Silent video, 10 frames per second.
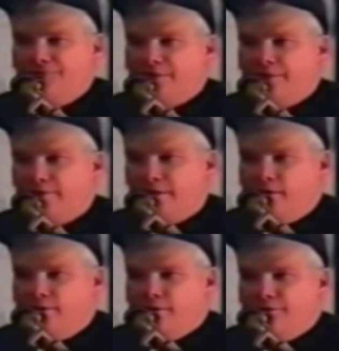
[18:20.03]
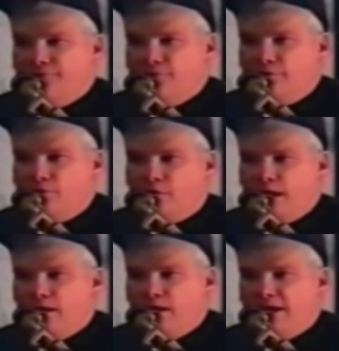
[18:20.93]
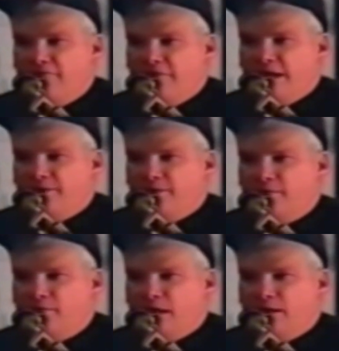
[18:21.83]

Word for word: security clearance with a rhyolite factor.